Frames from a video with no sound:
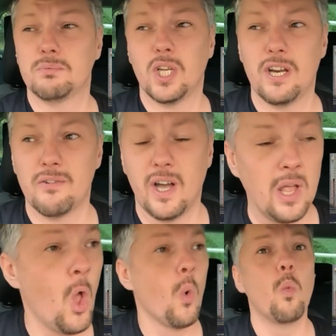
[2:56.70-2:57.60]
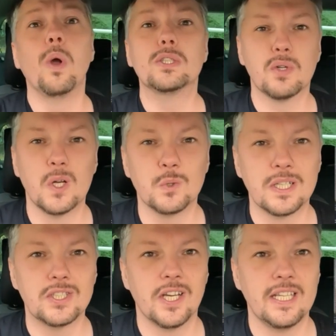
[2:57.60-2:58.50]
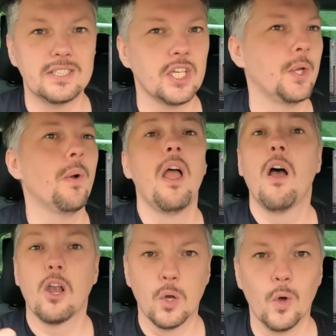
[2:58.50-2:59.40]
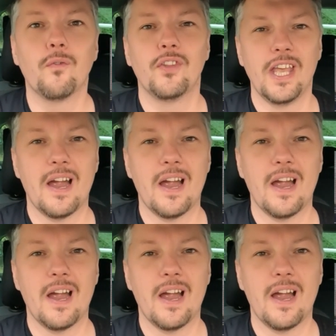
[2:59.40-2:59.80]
turning right. Which road do I turn into? Look for the